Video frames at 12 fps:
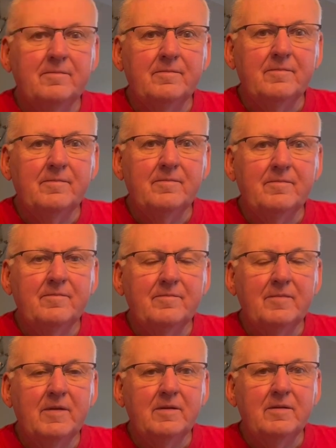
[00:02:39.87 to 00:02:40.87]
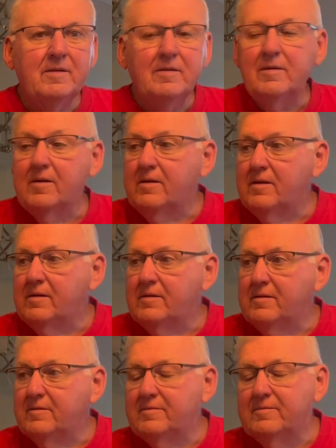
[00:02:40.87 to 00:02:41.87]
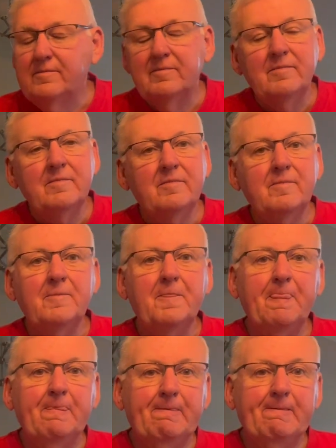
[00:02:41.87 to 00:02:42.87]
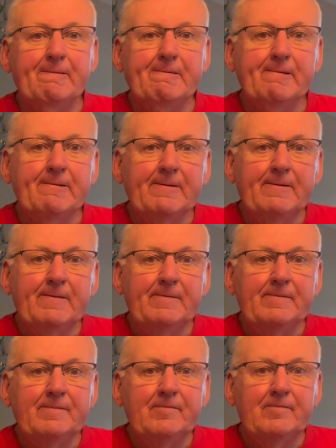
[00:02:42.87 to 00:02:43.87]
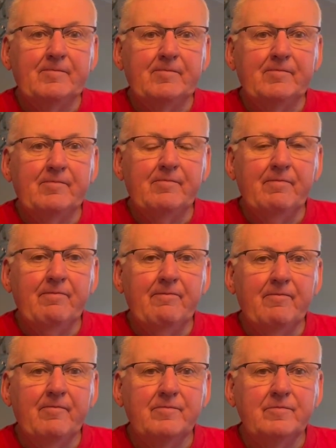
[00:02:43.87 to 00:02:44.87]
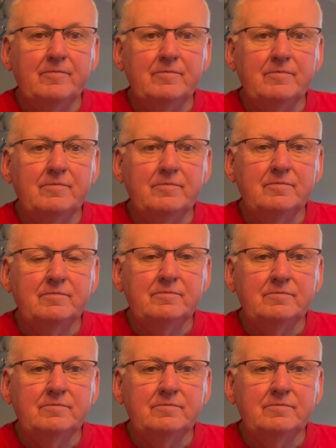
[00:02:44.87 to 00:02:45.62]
This person isn't speaking.